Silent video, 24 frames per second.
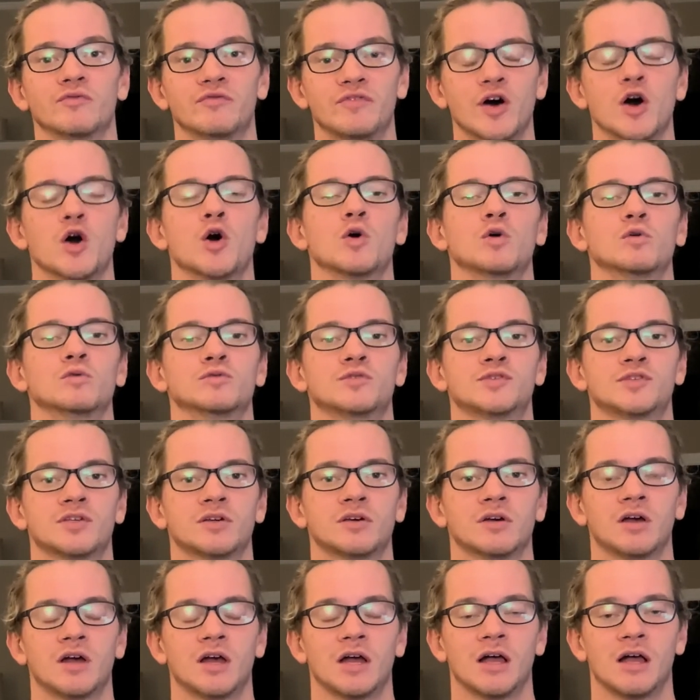those
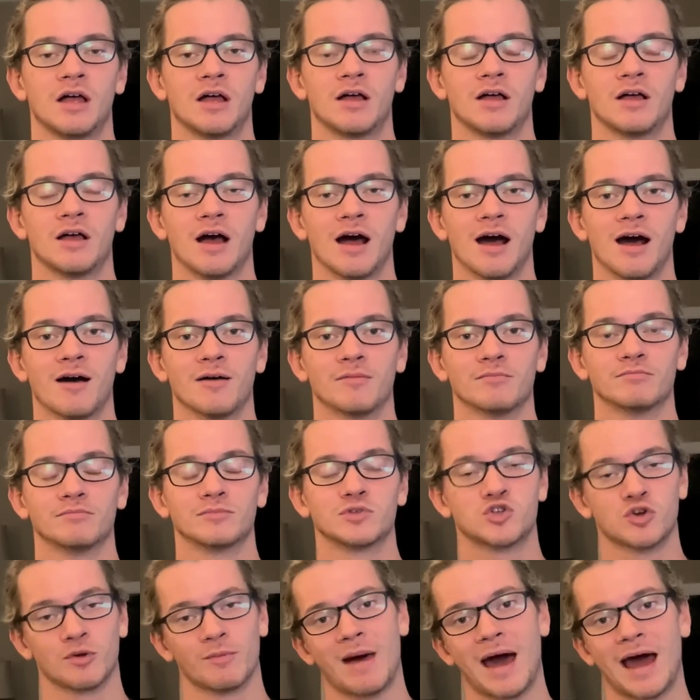
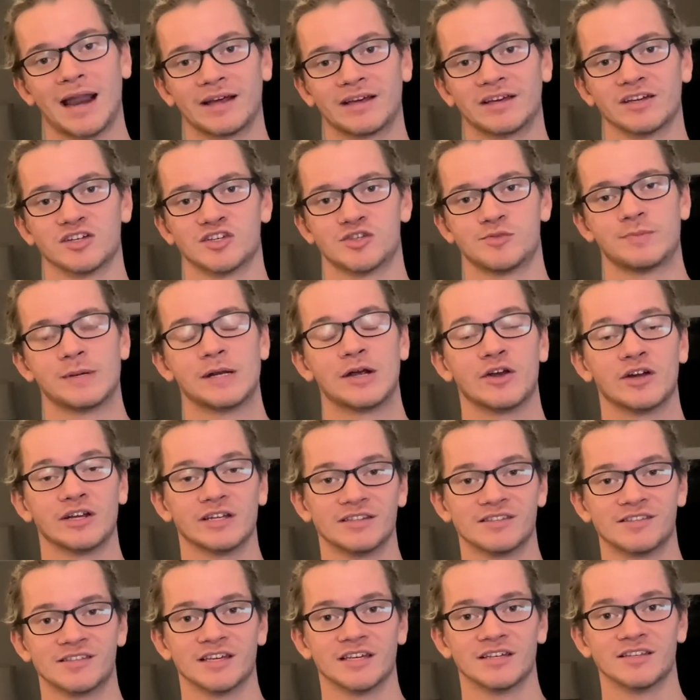traumatic
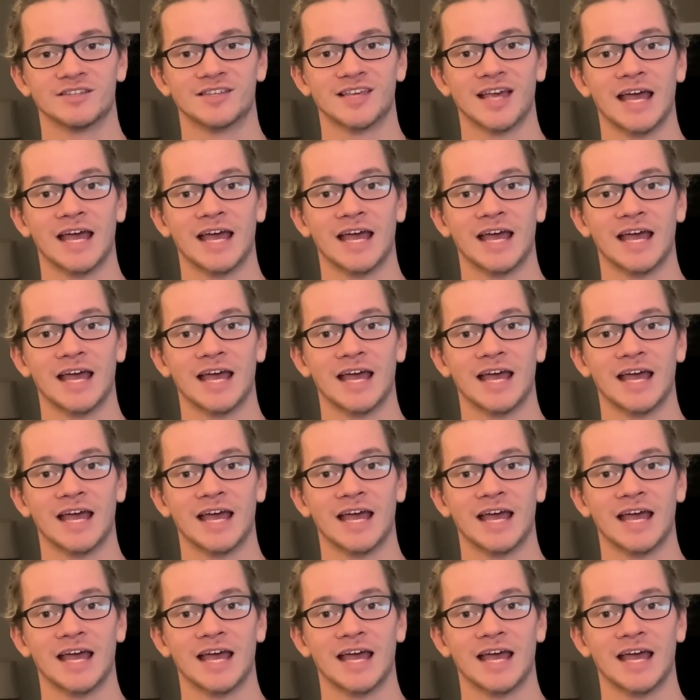experiences,